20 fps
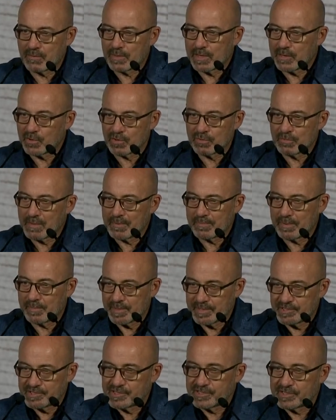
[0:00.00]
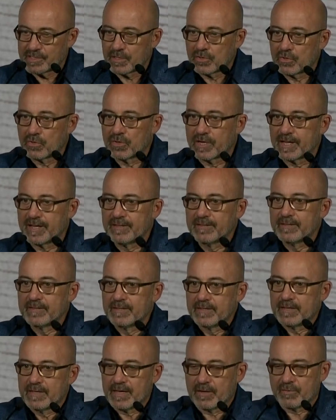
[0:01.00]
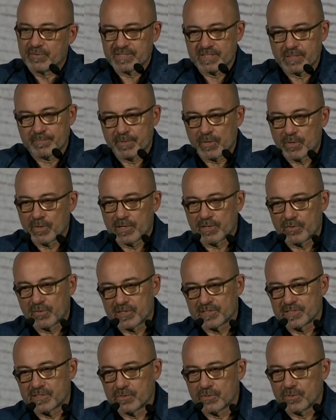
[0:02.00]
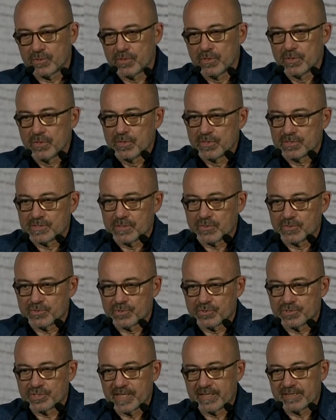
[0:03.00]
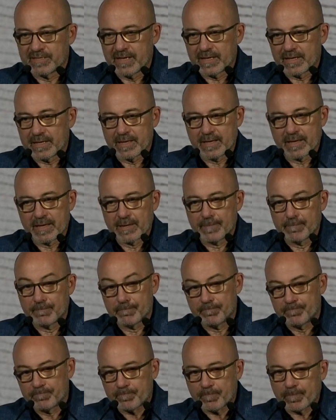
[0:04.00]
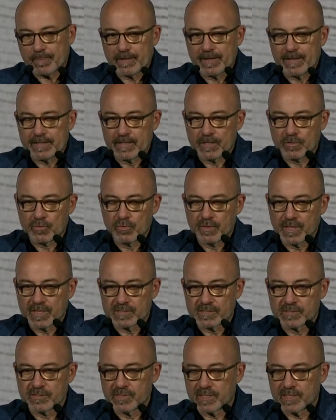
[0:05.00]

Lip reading: no schedule, no precise roadmap so far. But of course,